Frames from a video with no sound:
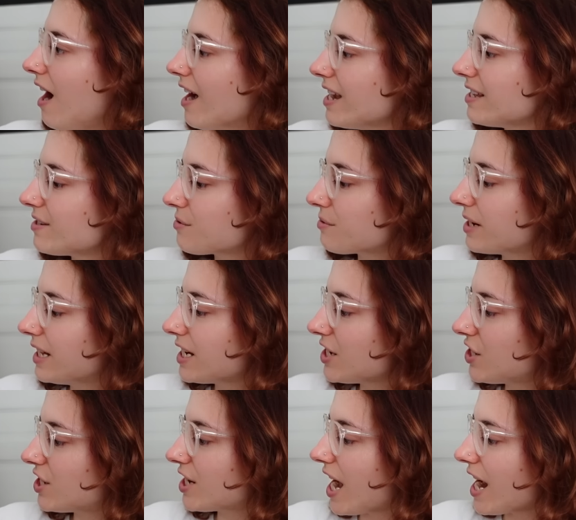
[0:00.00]
It's really
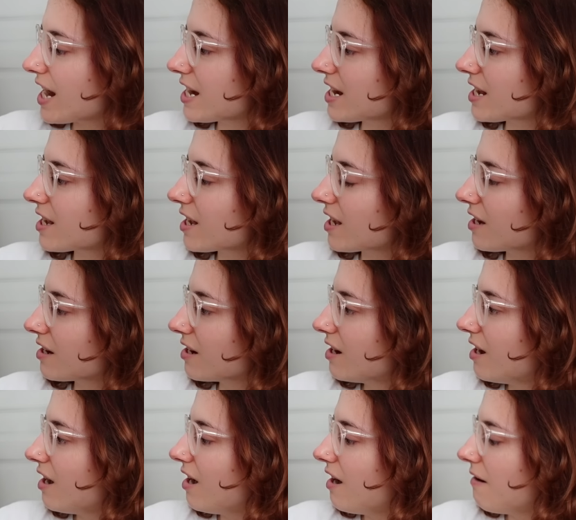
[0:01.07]
shiny.
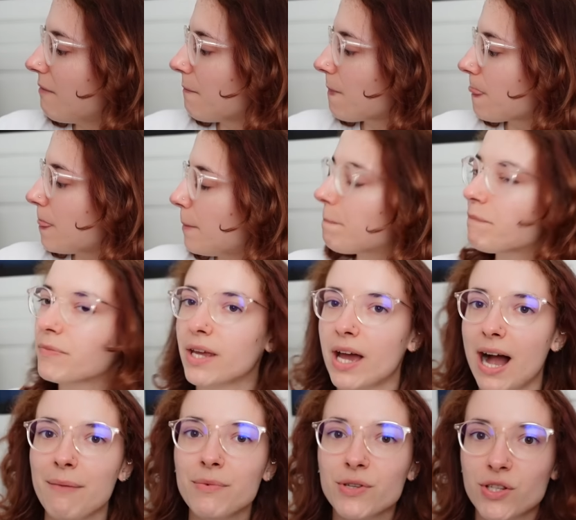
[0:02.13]

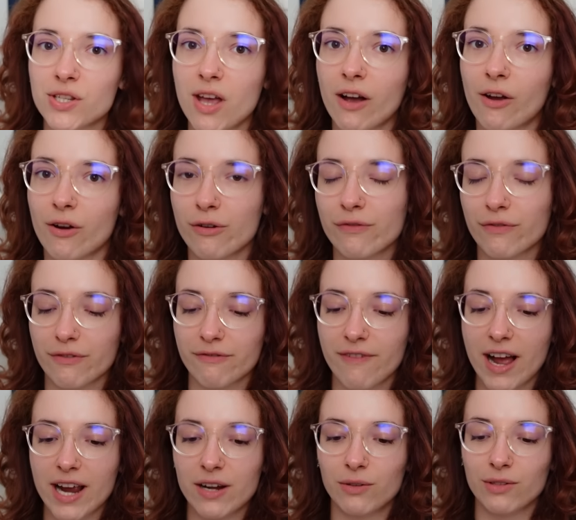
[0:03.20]
I'm a sucker for
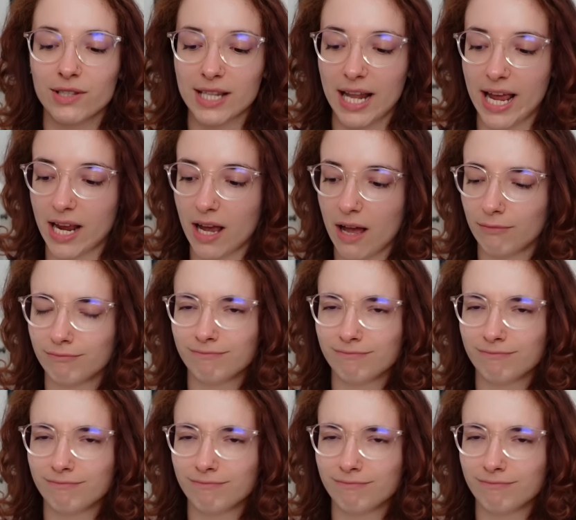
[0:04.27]
vinyls, like,